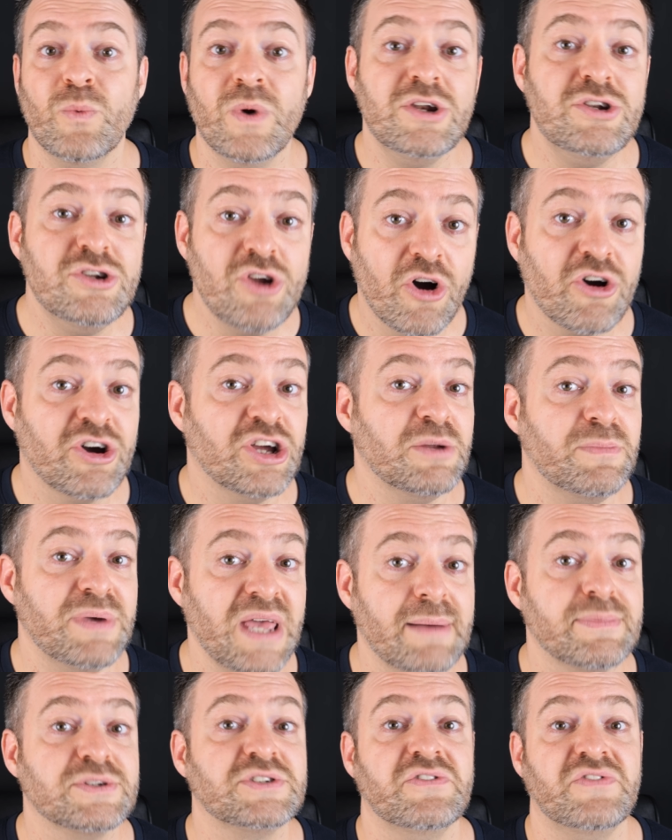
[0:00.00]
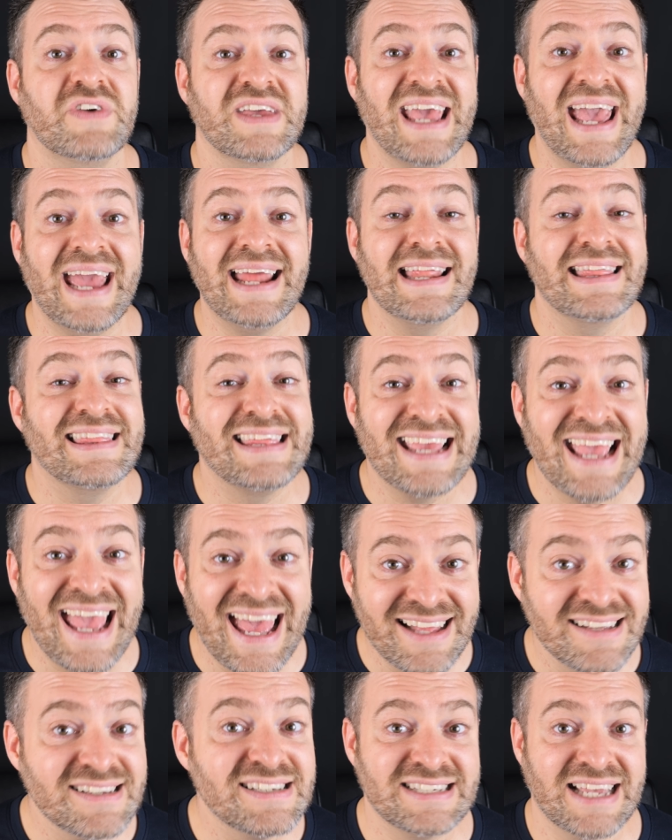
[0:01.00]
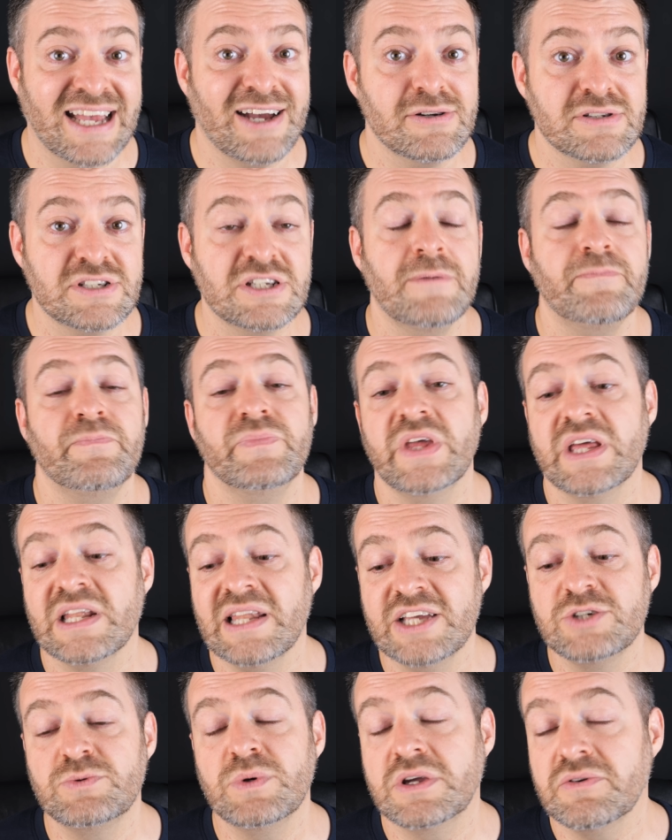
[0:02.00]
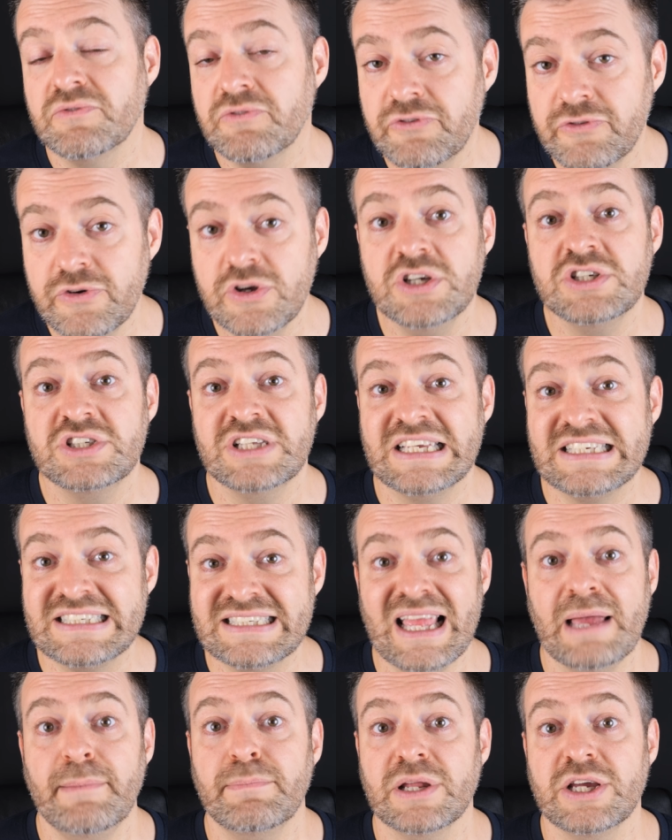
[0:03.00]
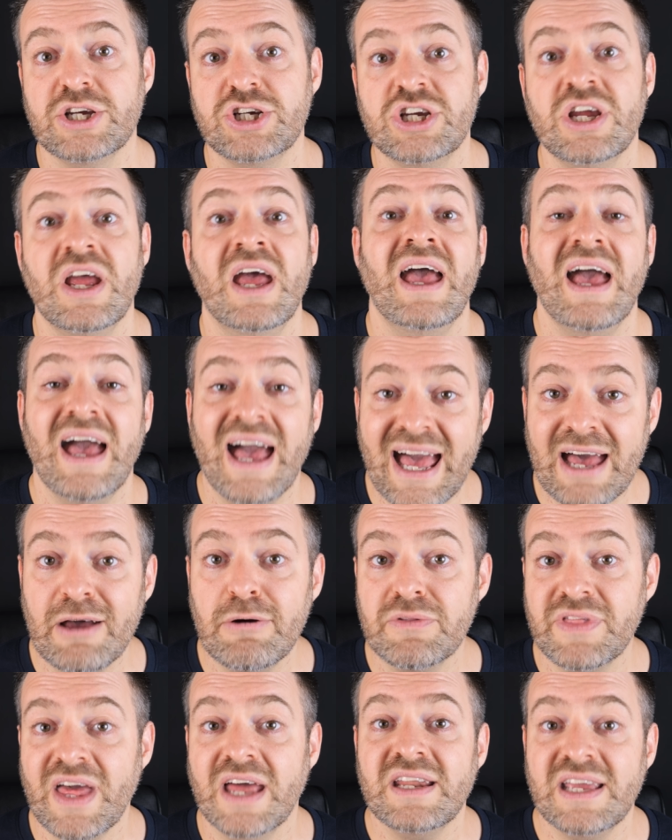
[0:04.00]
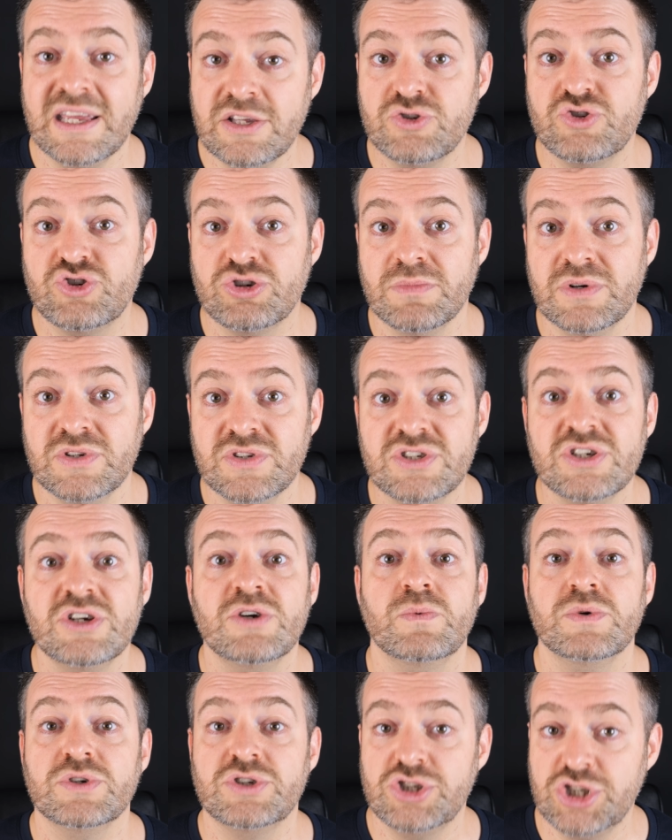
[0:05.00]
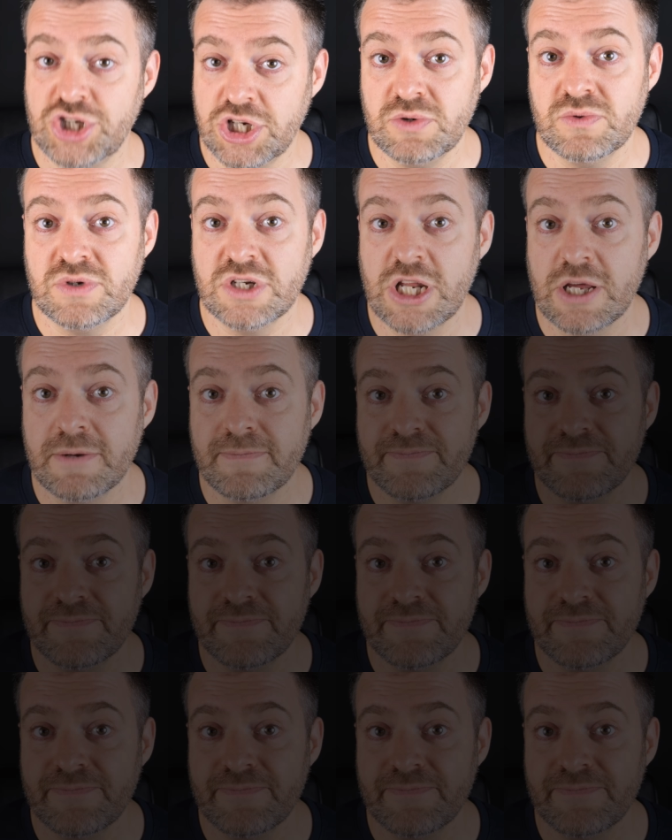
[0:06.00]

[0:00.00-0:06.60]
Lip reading: we're not going to be able to figure anything else out unless we can first establish how that instrument was tuned.